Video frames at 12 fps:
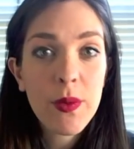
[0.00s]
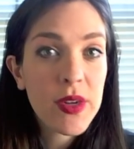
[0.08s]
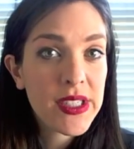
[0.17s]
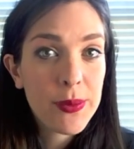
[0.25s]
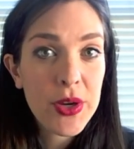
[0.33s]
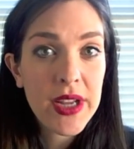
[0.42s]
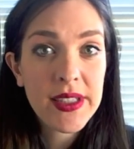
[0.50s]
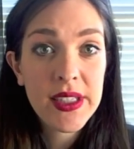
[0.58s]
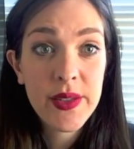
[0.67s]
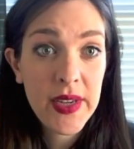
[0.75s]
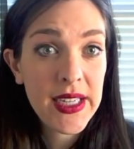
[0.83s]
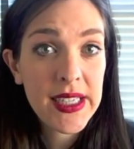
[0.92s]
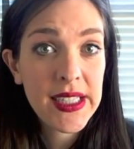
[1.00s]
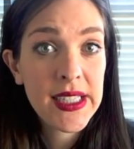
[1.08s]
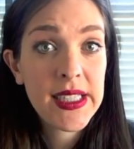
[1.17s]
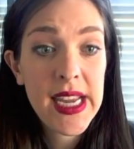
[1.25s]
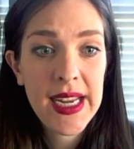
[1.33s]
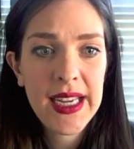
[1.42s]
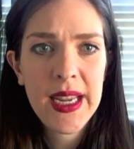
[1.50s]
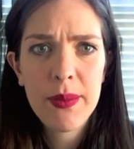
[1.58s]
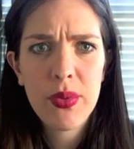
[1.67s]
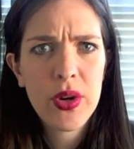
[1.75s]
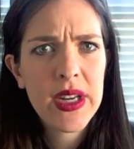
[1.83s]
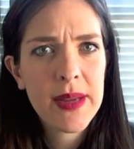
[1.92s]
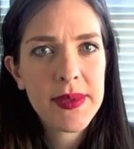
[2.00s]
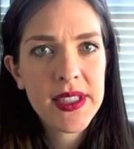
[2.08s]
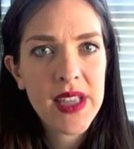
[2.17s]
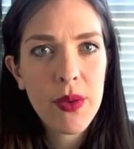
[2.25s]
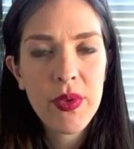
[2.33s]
on where someone else's Venus is, they can get pretty upset